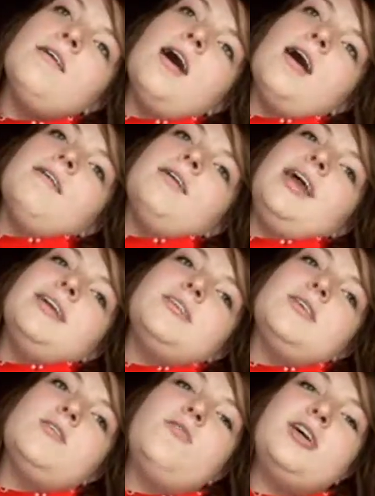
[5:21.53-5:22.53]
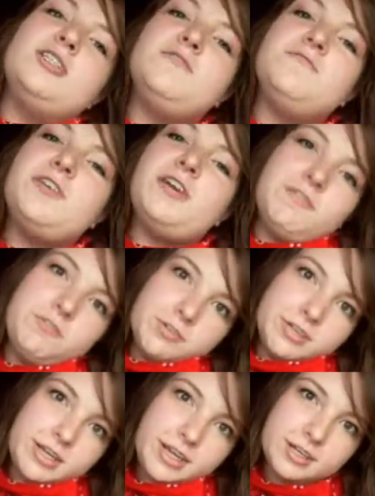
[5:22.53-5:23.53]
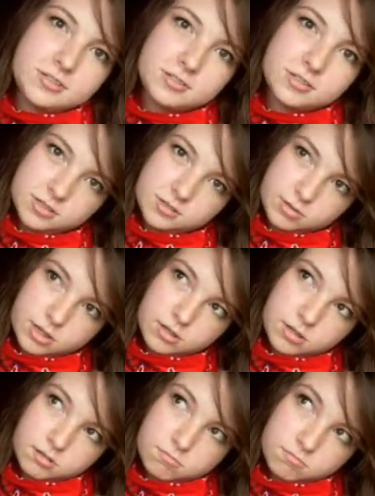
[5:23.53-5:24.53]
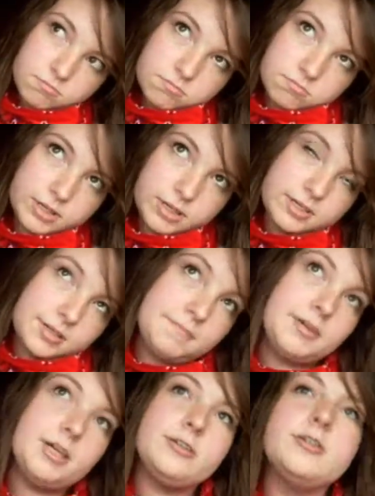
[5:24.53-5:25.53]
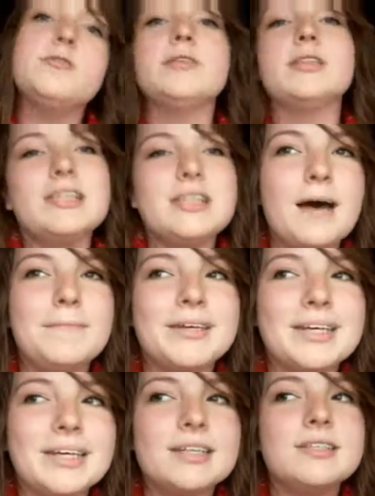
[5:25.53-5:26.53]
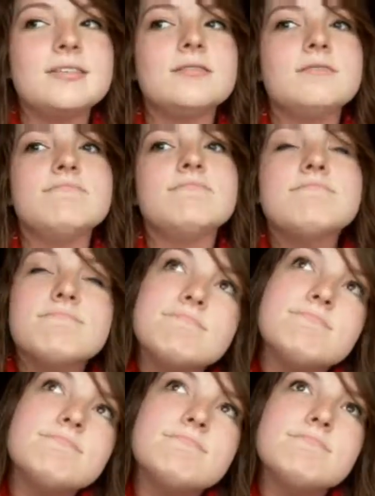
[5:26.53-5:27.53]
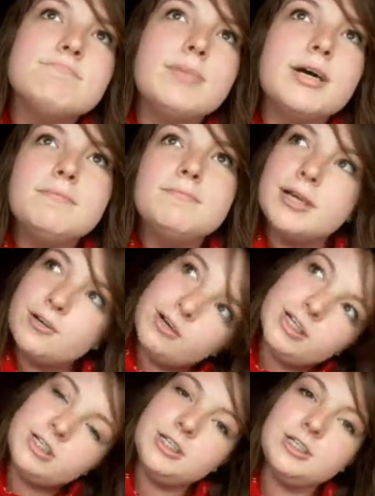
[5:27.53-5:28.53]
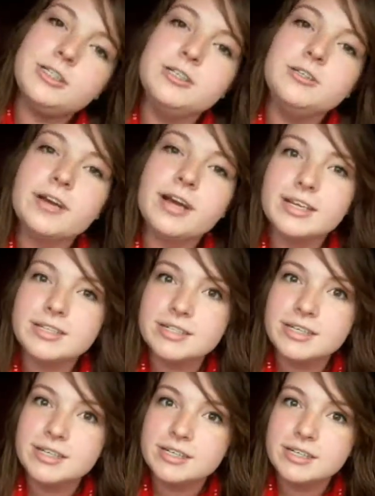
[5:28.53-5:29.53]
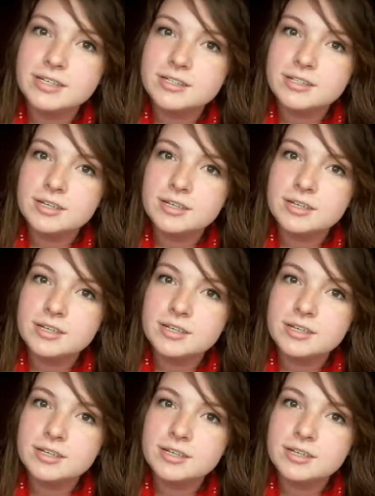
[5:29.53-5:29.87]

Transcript: I'm going to ask a question for everyone to answer this week because I'm not sure what the topic is. But my question to you guys is,